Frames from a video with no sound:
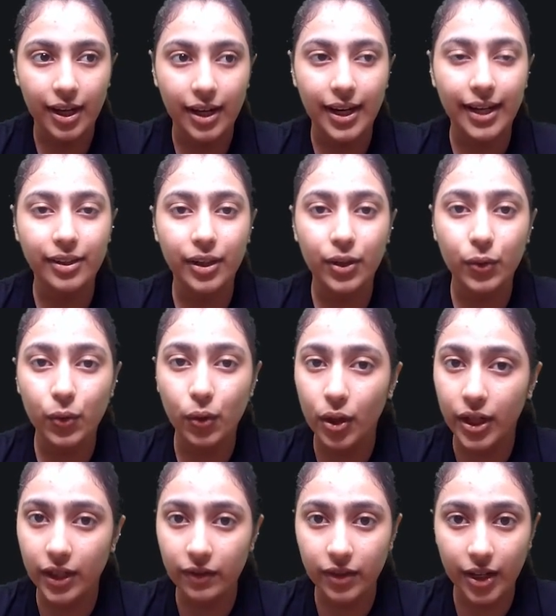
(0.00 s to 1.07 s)
they do
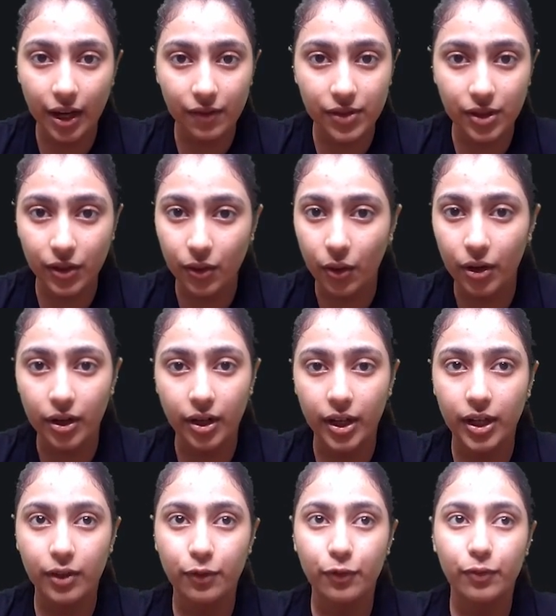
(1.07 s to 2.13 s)
not even have
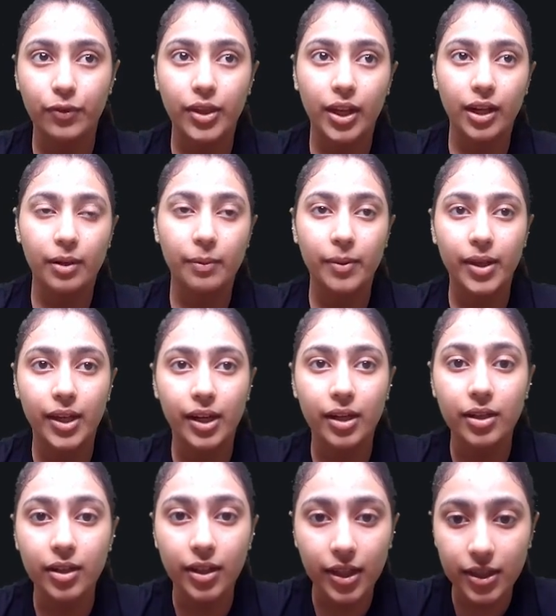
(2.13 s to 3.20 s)
security if they'll be
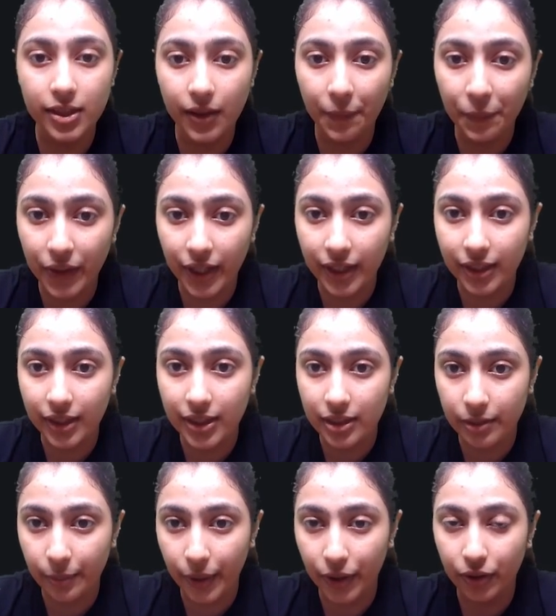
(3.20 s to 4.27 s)
earning something this
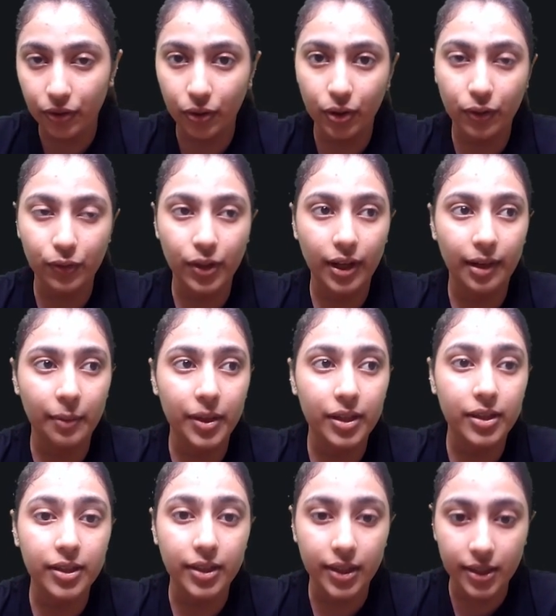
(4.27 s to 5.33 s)
month or if they'll be
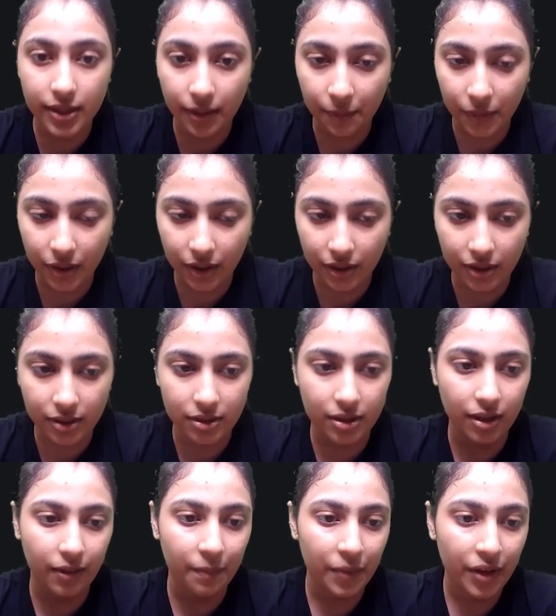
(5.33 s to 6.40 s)
earning something this day.